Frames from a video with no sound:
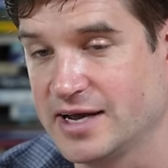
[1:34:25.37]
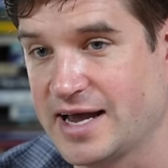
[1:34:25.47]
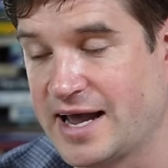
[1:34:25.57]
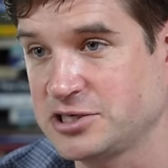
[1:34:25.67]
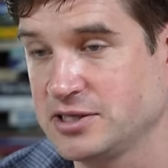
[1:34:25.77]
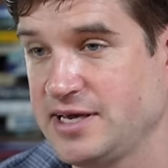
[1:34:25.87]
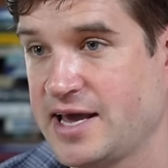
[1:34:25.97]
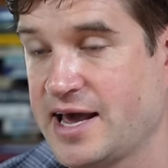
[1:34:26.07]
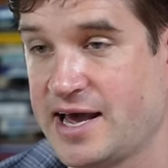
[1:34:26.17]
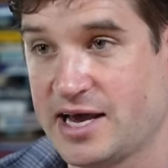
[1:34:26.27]
actually
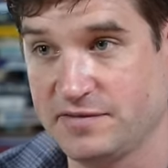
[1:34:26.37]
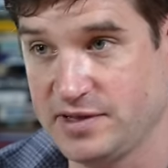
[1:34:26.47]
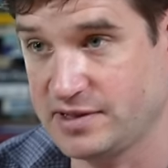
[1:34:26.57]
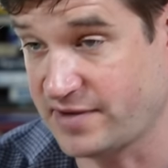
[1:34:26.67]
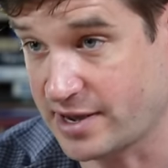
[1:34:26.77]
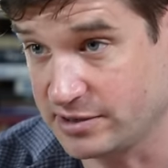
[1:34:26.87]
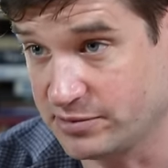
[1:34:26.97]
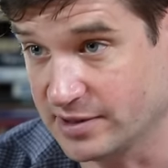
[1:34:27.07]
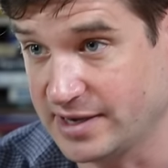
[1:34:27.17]
having the valuable